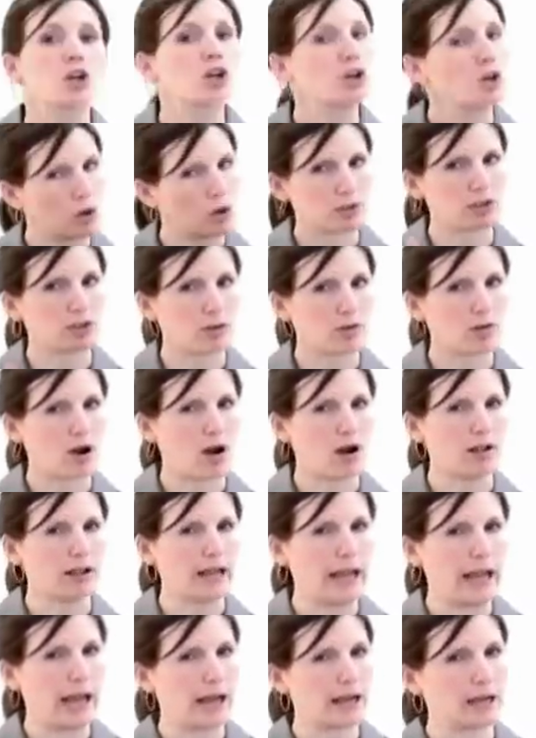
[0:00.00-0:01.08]
Cougars don't call
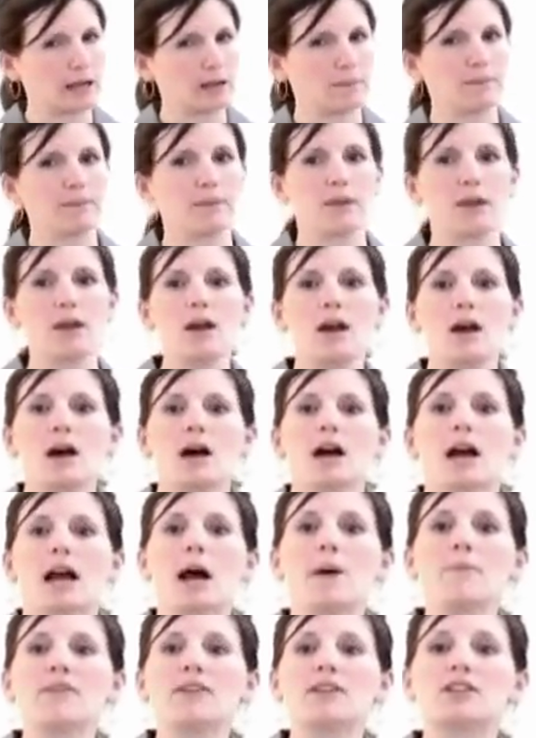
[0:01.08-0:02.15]
ahead.
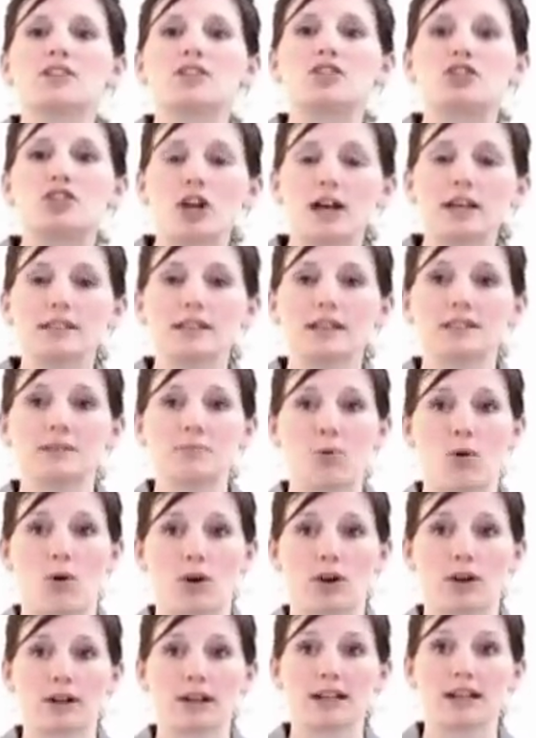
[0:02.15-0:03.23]
Comfort is just as
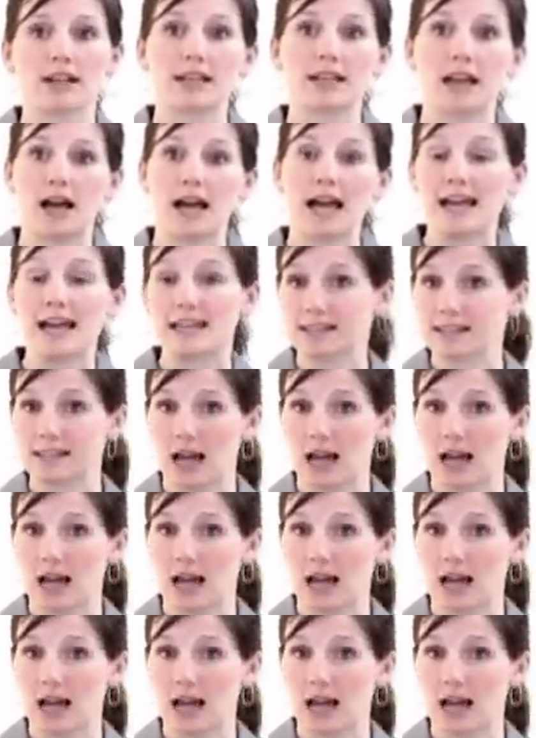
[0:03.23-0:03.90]
important as